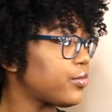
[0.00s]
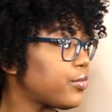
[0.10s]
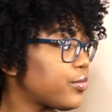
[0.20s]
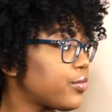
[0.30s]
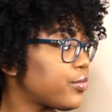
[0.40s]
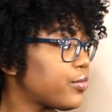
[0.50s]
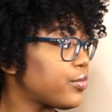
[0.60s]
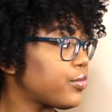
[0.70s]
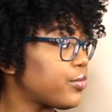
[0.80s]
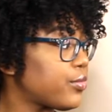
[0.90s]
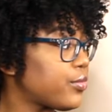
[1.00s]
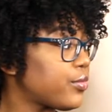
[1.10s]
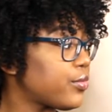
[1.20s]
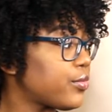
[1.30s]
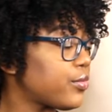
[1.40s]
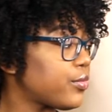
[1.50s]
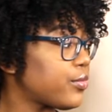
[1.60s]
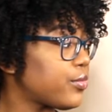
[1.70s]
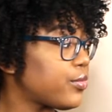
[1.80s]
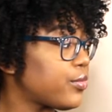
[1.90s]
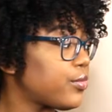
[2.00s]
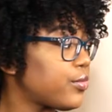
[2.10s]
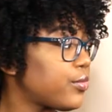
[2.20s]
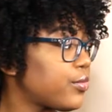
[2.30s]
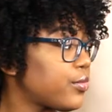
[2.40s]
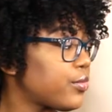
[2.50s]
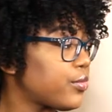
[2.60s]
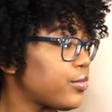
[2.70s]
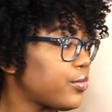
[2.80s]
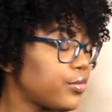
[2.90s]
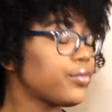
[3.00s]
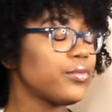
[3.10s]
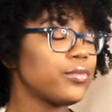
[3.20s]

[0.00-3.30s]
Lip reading: No words are spoken by the person on screen.